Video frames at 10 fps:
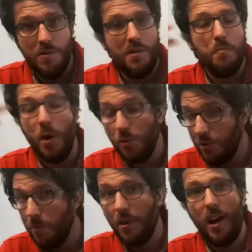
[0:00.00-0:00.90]
and
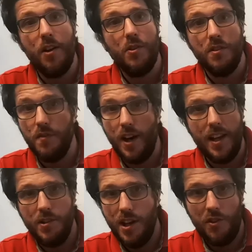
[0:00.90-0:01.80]
multiply or
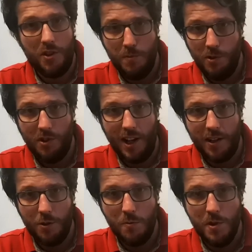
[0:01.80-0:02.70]
divide decimals like
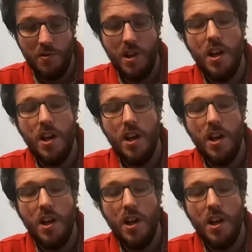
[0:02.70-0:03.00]
normal,